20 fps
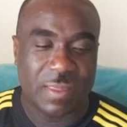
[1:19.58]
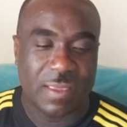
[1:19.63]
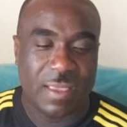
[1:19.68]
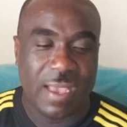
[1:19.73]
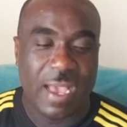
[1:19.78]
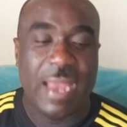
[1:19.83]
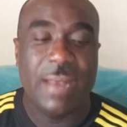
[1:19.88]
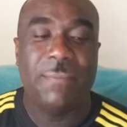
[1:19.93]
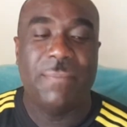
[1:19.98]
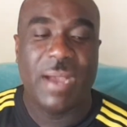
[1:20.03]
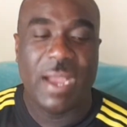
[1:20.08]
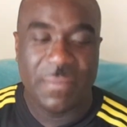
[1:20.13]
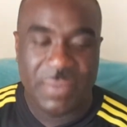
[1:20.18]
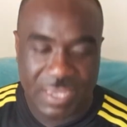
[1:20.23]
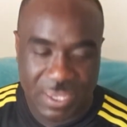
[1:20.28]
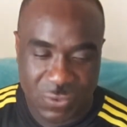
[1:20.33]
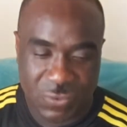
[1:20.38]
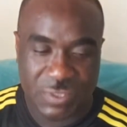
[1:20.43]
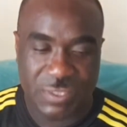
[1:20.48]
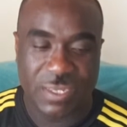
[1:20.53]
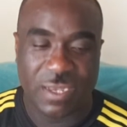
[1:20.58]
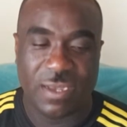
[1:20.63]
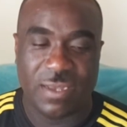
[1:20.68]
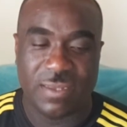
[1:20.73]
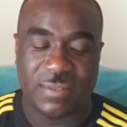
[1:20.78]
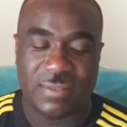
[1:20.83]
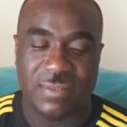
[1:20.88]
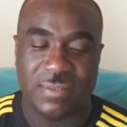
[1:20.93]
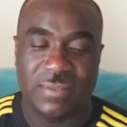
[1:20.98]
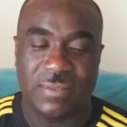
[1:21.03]
and barbecue
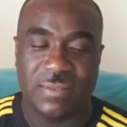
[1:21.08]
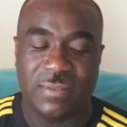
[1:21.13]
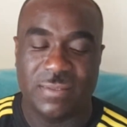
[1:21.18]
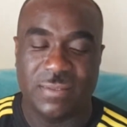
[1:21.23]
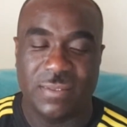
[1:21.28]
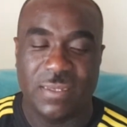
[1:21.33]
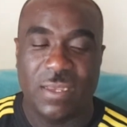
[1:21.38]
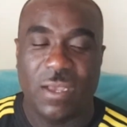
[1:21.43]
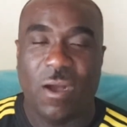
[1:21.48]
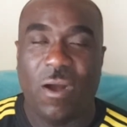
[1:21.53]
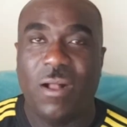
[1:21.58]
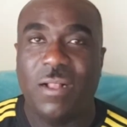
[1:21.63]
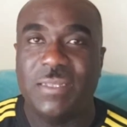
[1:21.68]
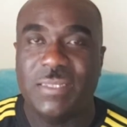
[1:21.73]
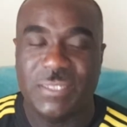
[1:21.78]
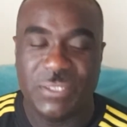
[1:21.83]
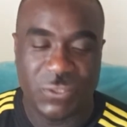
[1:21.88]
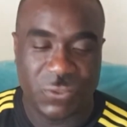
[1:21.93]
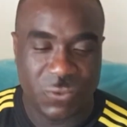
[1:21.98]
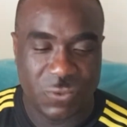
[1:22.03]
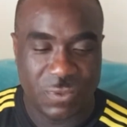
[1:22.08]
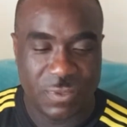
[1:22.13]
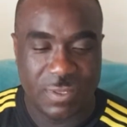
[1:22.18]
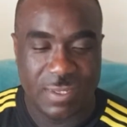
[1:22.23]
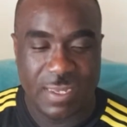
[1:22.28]
sauce? Also,